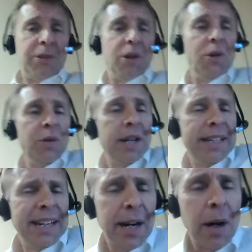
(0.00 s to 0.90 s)
episode
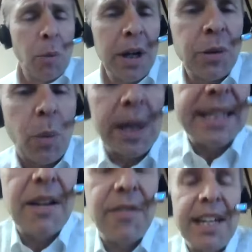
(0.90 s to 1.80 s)

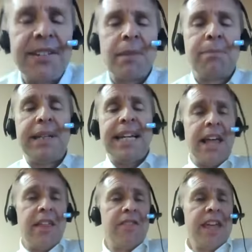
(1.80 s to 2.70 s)
127 is complete.
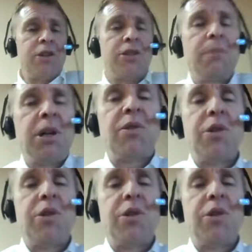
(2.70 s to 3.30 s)
Thank you so much